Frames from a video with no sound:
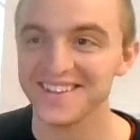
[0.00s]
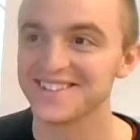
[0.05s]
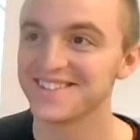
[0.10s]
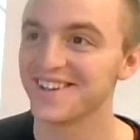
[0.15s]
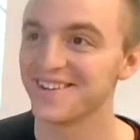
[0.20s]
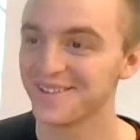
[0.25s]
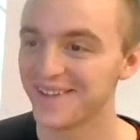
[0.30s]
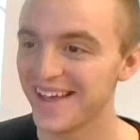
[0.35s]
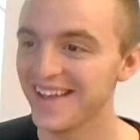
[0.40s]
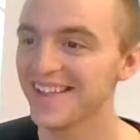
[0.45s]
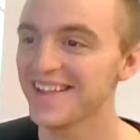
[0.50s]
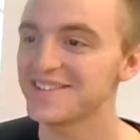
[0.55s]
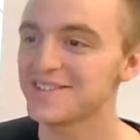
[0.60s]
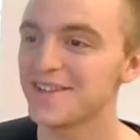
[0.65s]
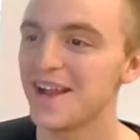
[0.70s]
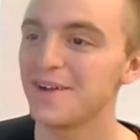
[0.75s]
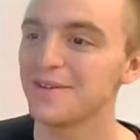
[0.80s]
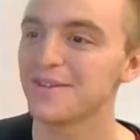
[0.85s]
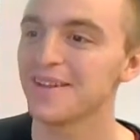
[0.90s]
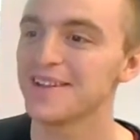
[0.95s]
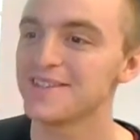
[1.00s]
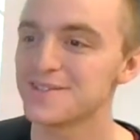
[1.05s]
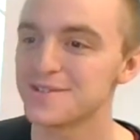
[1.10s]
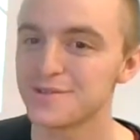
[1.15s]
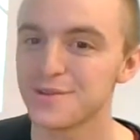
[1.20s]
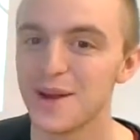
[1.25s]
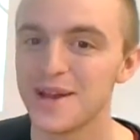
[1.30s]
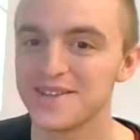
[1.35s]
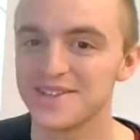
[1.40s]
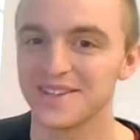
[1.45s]
Okay, let's now let's
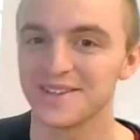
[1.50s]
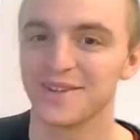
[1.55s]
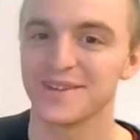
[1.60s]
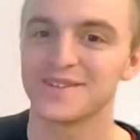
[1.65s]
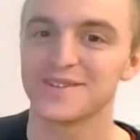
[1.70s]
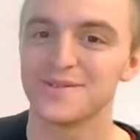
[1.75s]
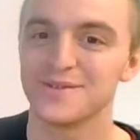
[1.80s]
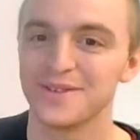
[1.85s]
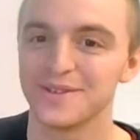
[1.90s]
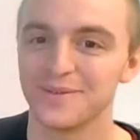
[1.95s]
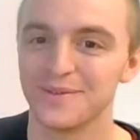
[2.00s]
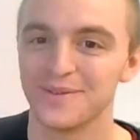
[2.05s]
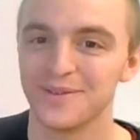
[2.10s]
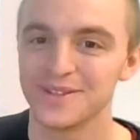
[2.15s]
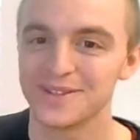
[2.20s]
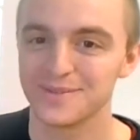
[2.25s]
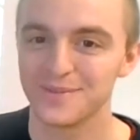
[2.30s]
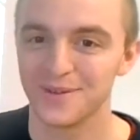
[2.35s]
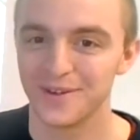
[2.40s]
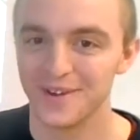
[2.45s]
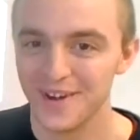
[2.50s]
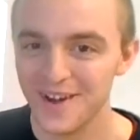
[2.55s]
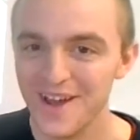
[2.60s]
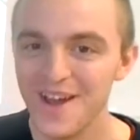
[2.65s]
trace it. Let's do it once more.